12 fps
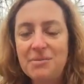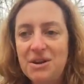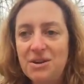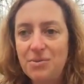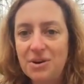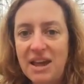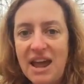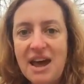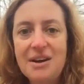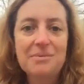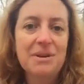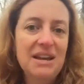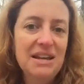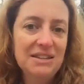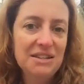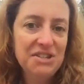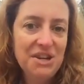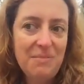I'm going to work out, I'm going to hit
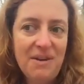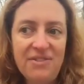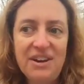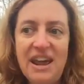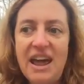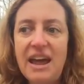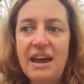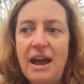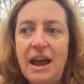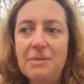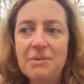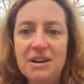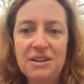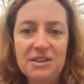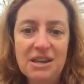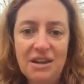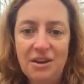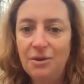the gym every day, I'm going
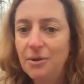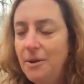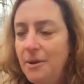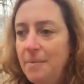to,